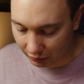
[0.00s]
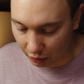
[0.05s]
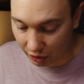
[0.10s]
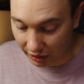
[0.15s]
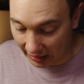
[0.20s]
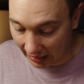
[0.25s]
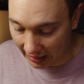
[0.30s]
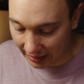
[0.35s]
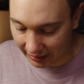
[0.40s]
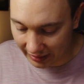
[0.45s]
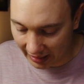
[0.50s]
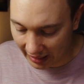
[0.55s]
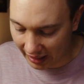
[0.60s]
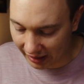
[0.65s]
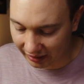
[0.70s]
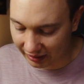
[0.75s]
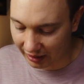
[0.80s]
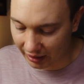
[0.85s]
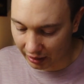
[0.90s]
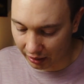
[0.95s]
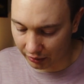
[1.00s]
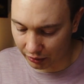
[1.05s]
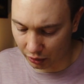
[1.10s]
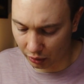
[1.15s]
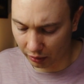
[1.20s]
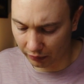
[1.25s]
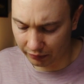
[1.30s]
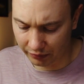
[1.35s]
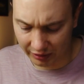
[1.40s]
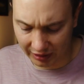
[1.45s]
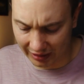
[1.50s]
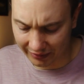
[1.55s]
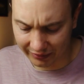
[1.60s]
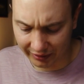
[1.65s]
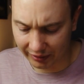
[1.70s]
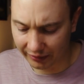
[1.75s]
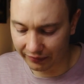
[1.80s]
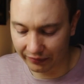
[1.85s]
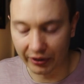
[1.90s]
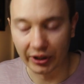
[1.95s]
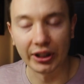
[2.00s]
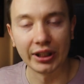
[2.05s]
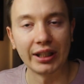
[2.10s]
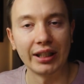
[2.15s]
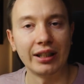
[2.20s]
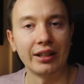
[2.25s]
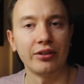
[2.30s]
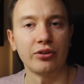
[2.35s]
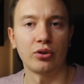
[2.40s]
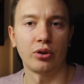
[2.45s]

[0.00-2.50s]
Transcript: you can add there, sort of definitely fill it in,